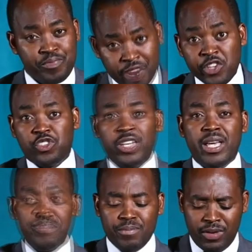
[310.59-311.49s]
press
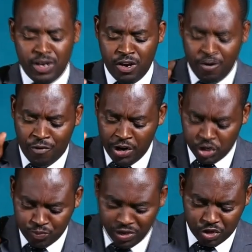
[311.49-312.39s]
him for
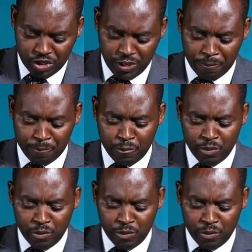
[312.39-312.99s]
his mercy